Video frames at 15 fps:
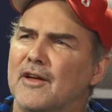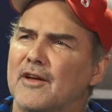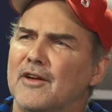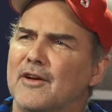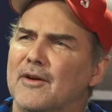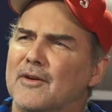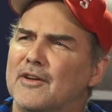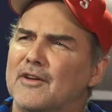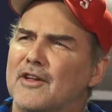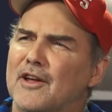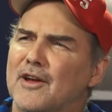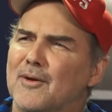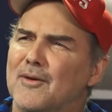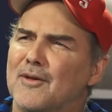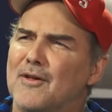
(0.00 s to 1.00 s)
here in
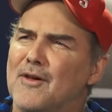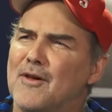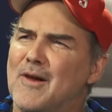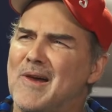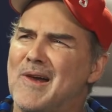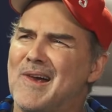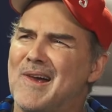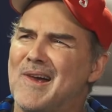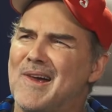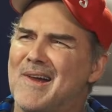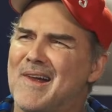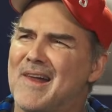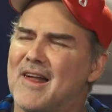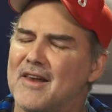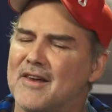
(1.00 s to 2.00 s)
town.
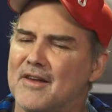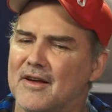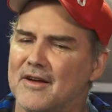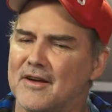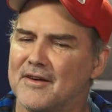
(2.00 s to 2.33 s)
And